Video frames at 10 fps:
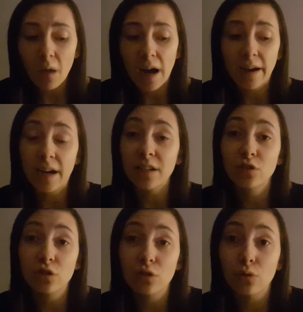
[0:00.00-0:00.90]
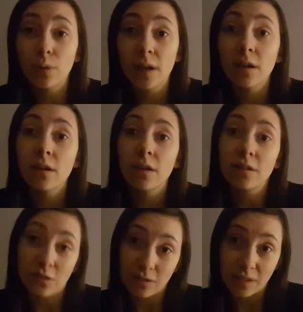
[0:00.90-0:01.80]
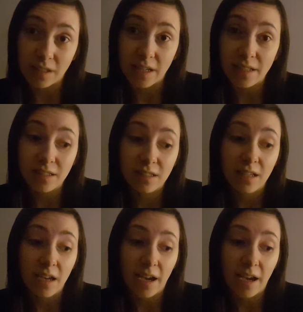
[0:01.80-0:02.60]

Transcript: i had to delete it